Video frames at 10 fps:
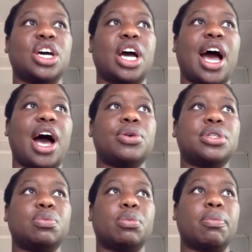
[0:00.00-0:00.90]
How
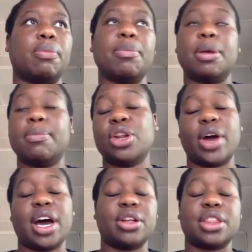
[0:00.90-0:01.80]
is maybe
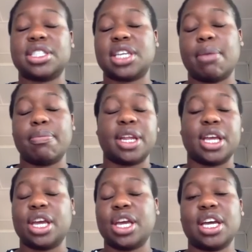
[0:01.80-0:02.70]
minoHealth as a
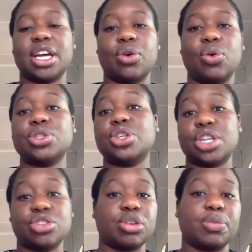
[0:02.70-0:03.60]
company also
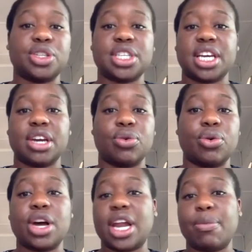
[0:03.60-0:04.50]
contributing or
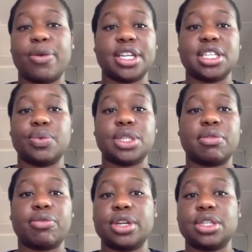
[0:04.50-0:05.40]
collaborating with
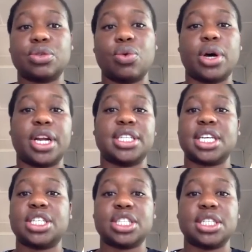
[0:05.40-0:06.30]
different
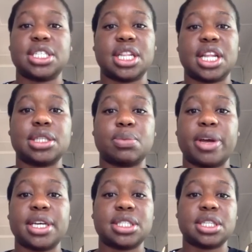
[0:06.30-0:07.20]
organizations in that
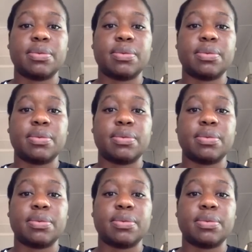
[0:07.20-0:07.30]
space?